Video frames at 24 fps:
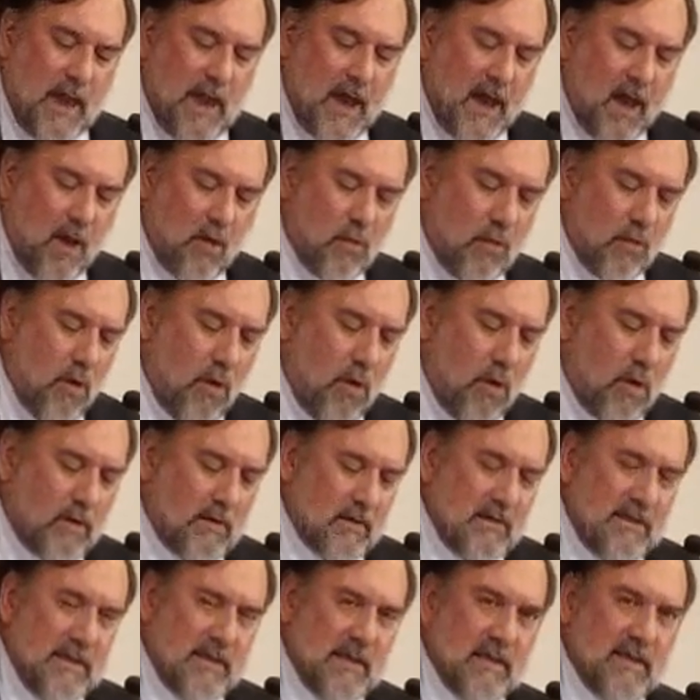how
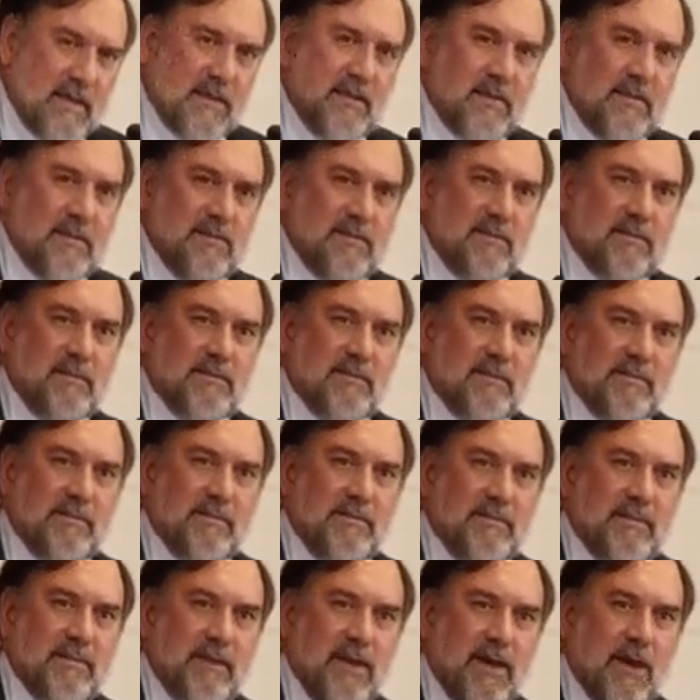long did
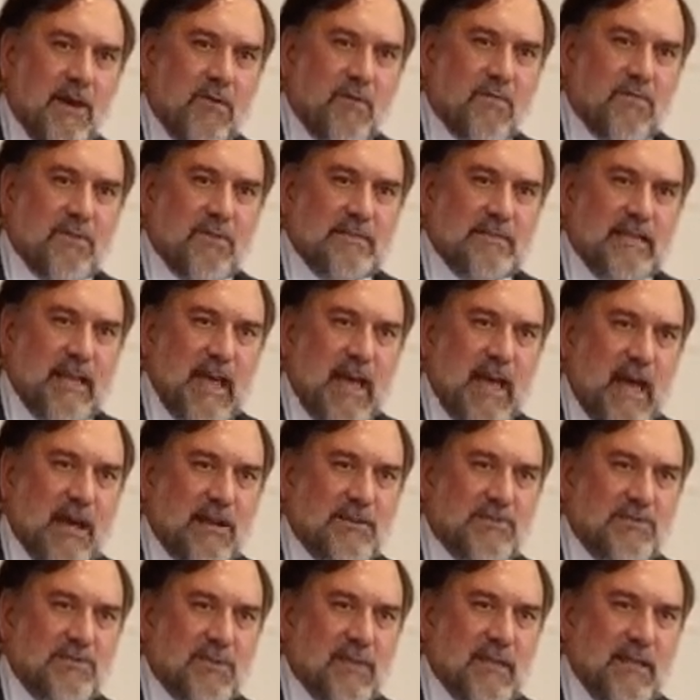Elvis
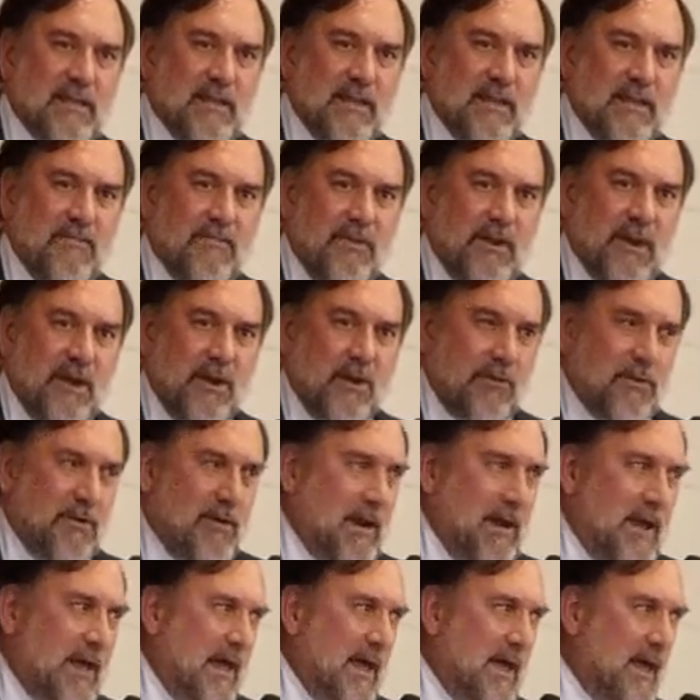actually live here?
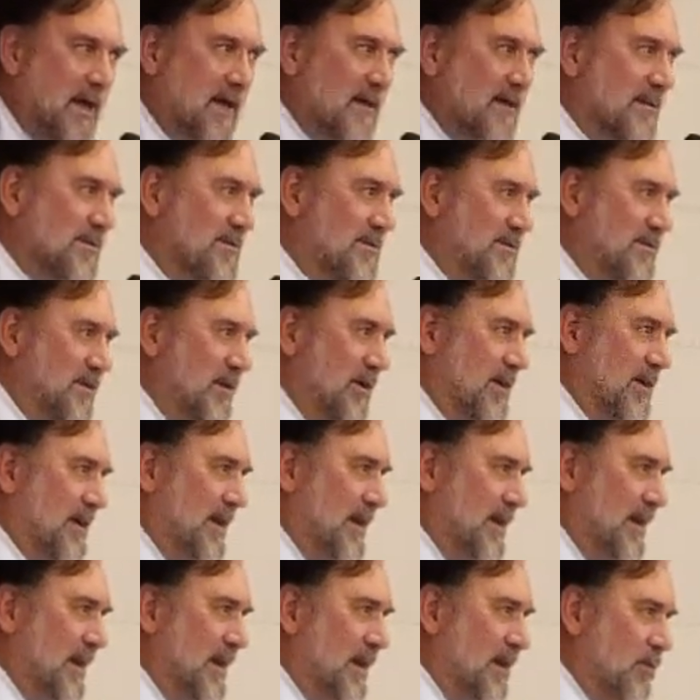And you
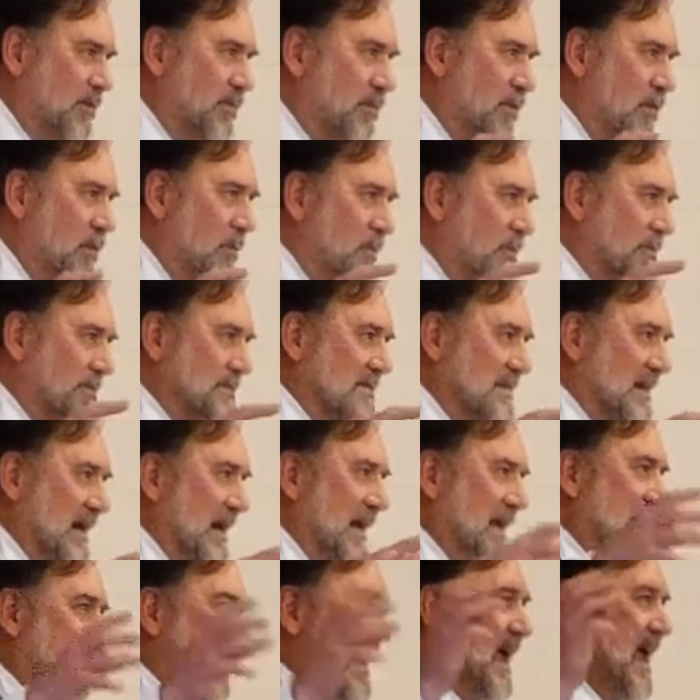could hear almost
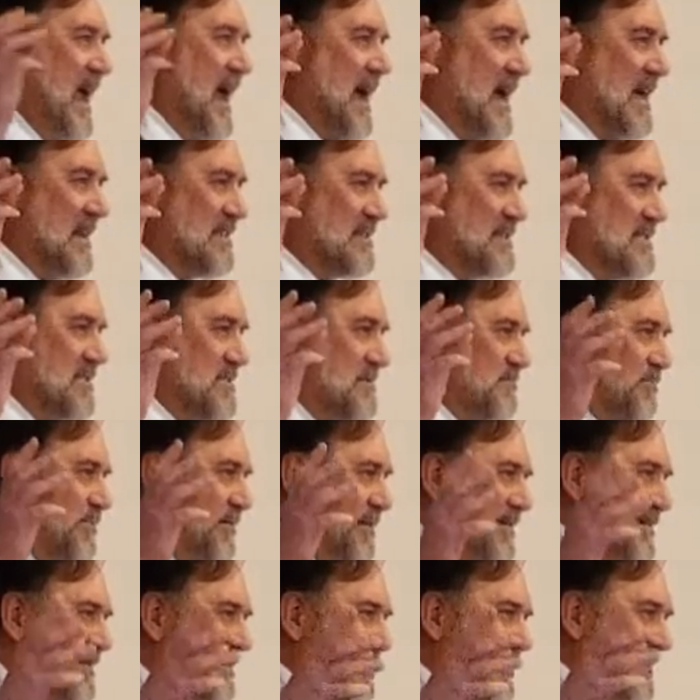a gasp
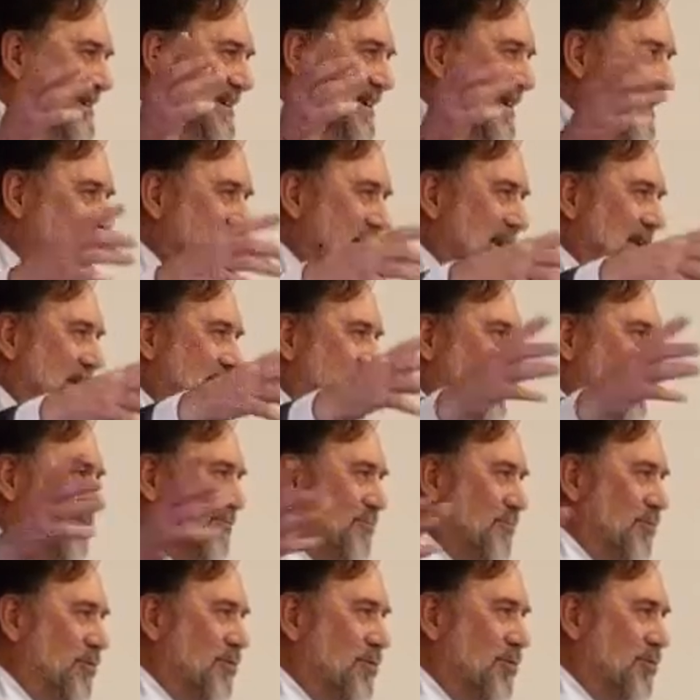in the
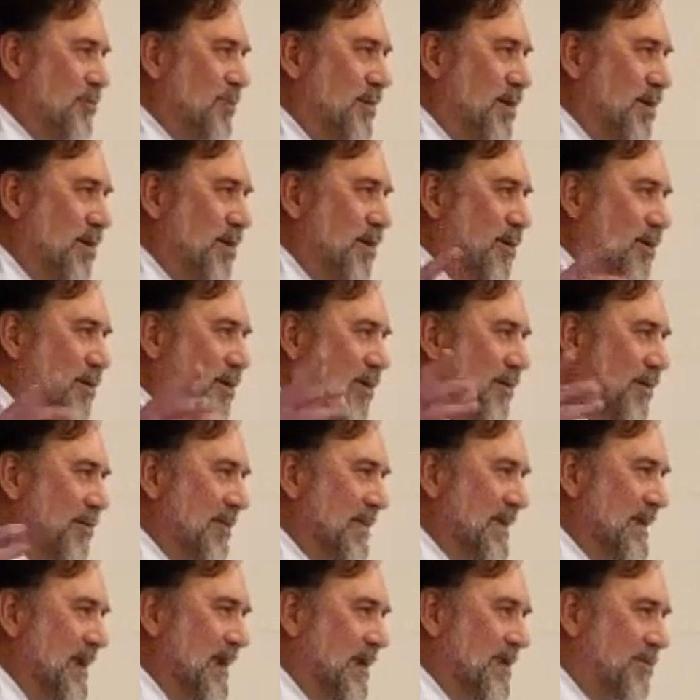room, all
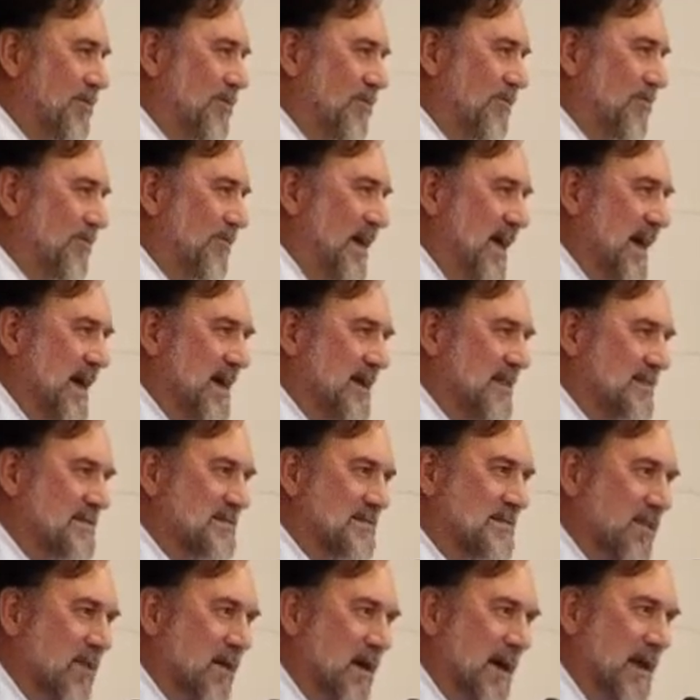the other
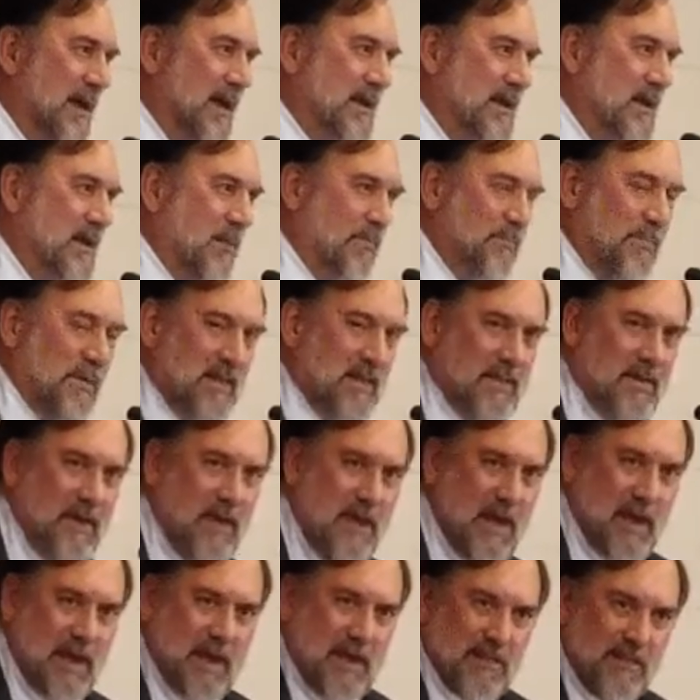fans lined up,
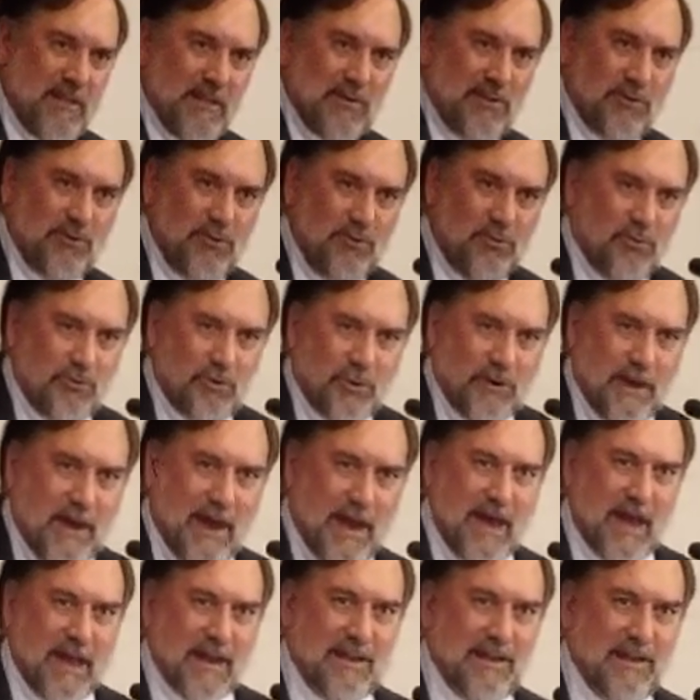and the tour
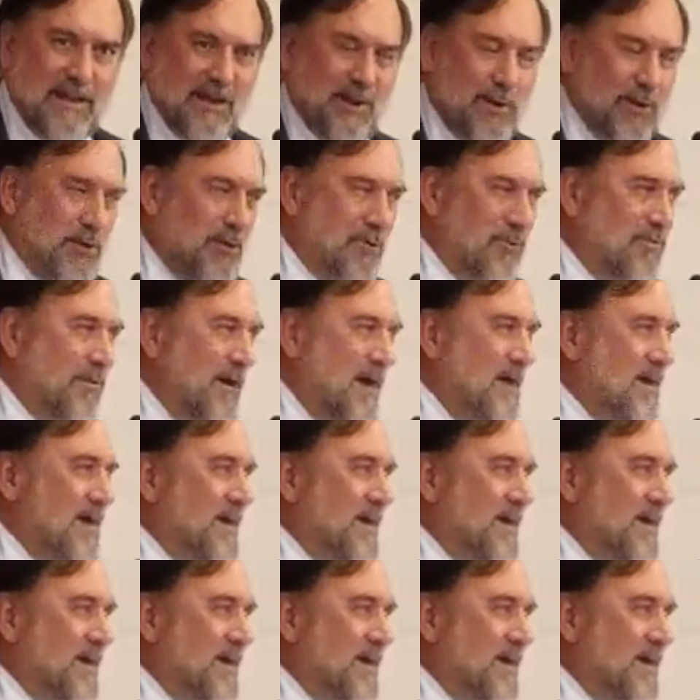guide, you know,